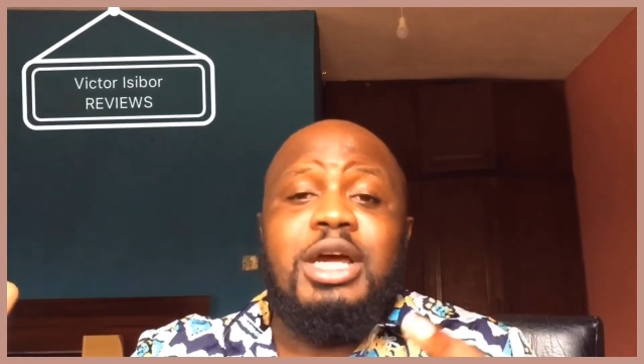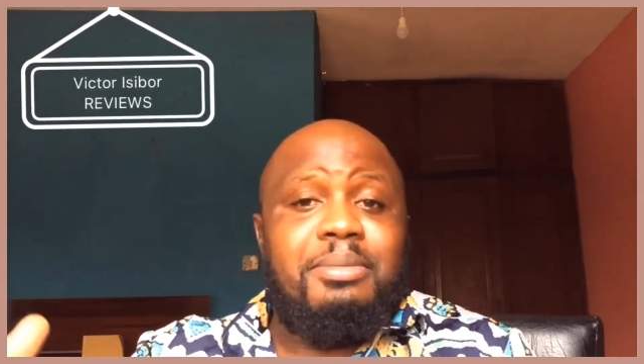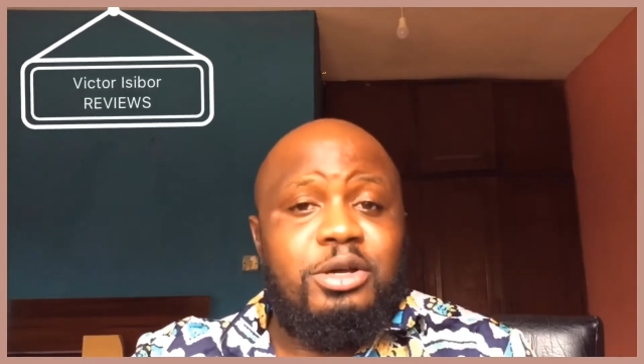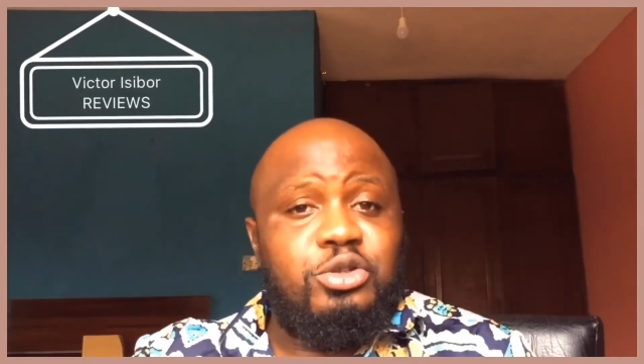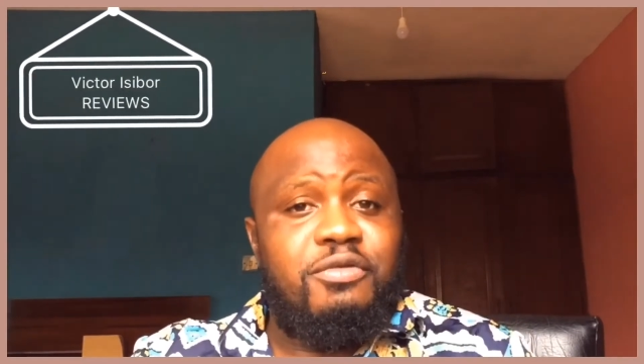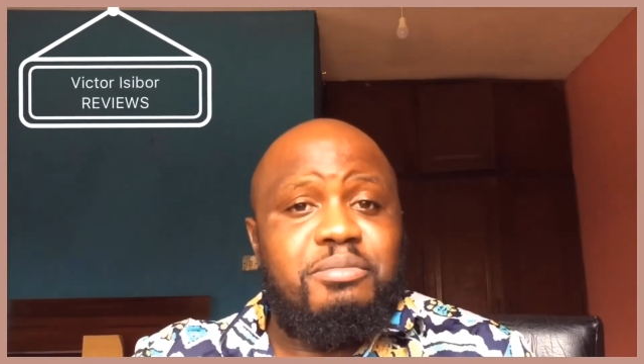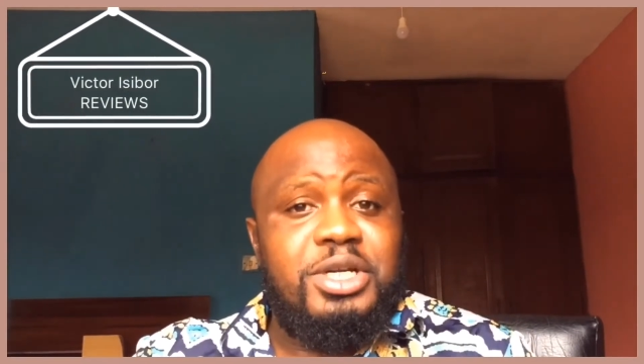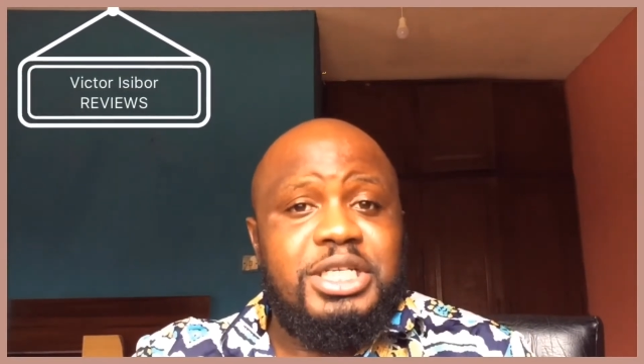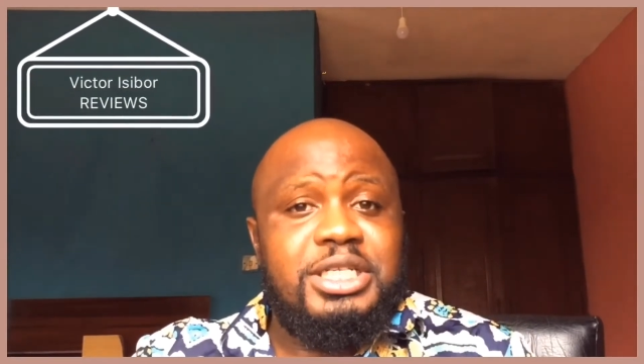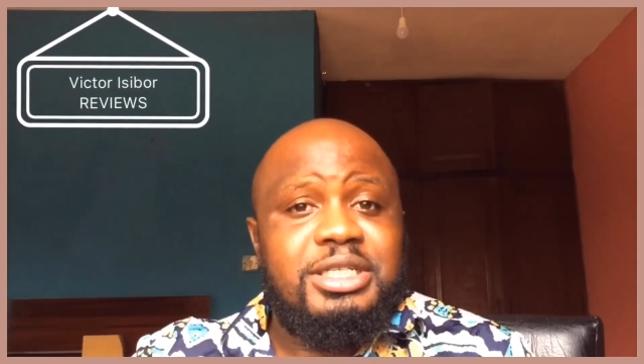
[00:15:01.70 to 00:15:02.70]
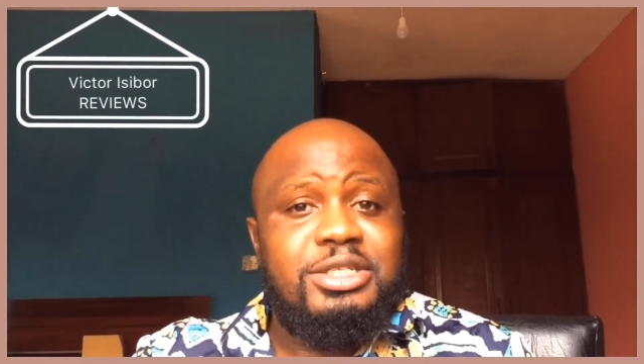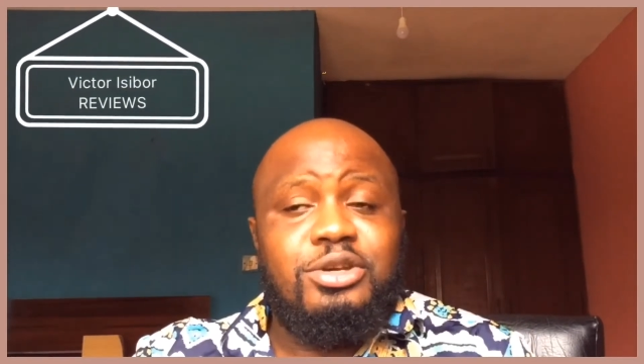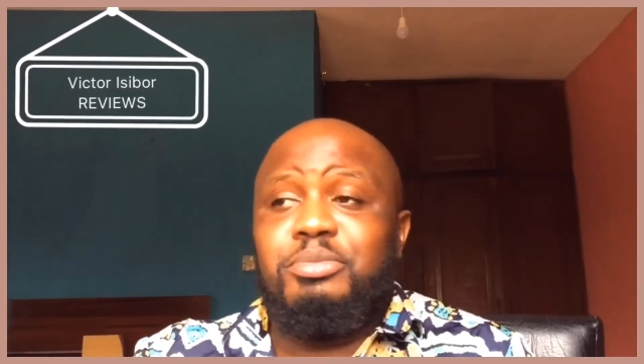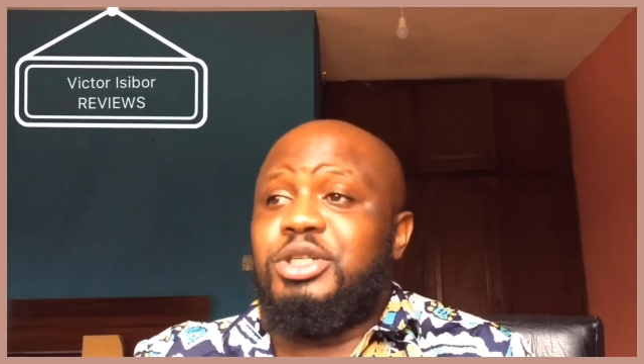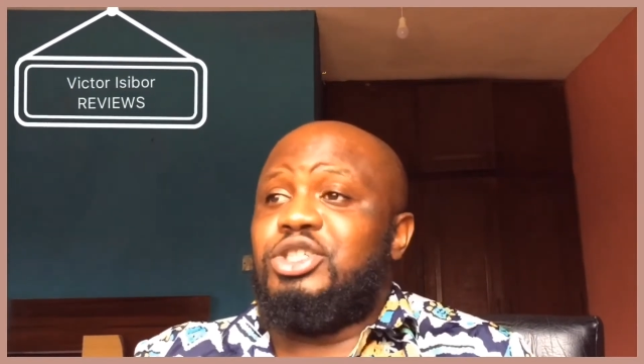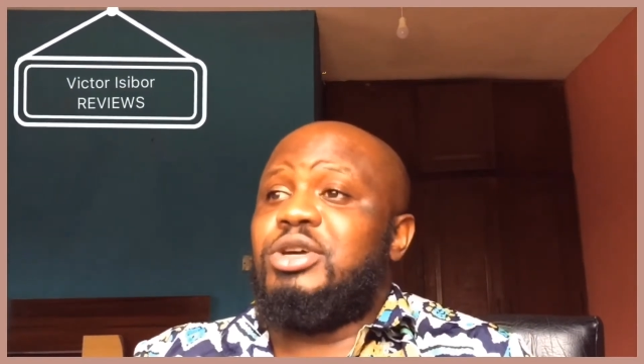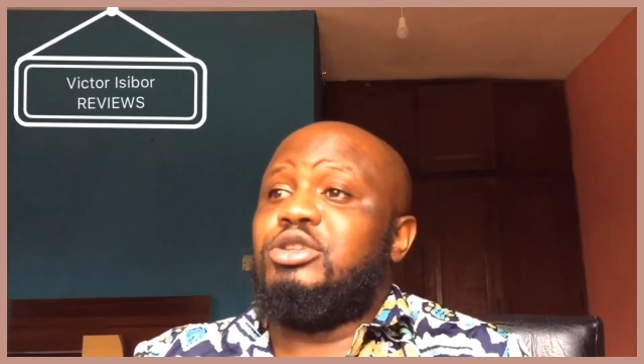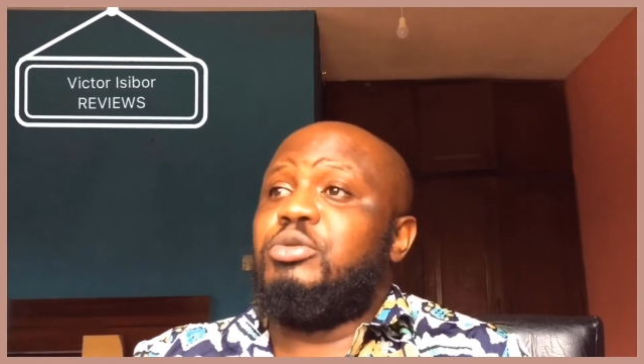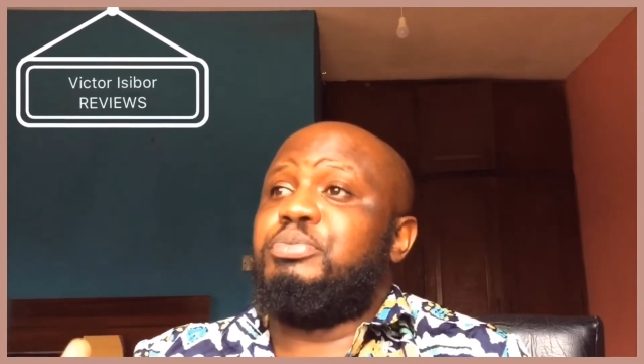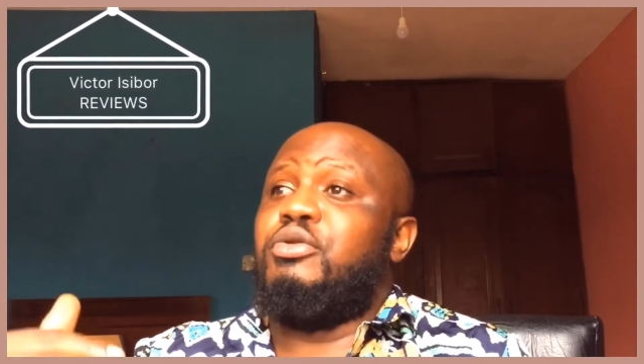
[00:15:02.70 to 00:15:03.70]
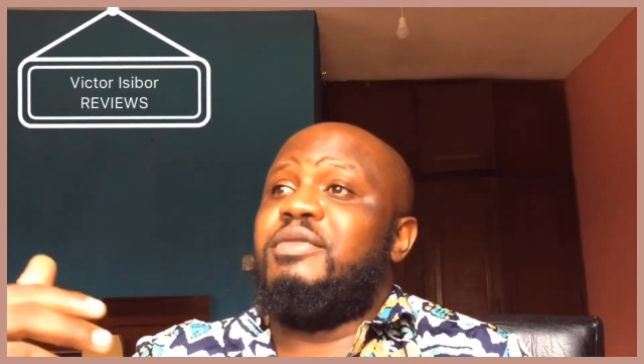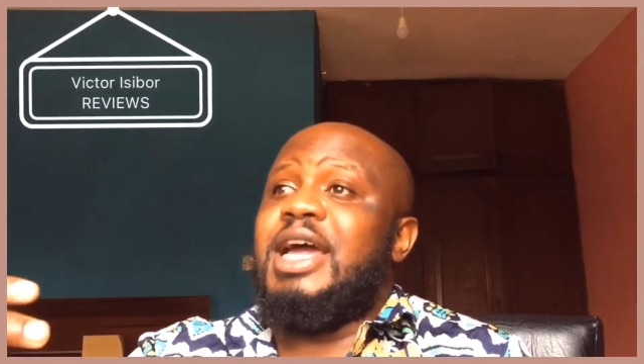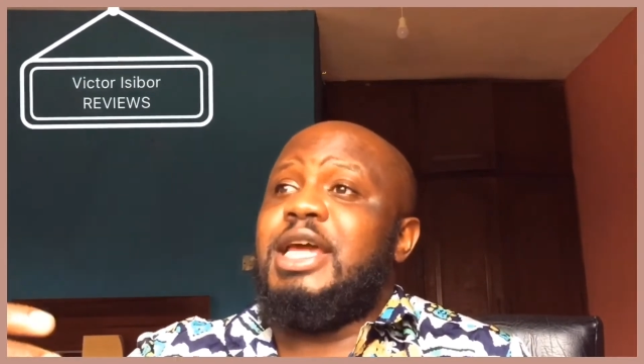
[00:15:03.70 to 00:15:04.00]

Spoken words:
amount of money, somebody is trying to provide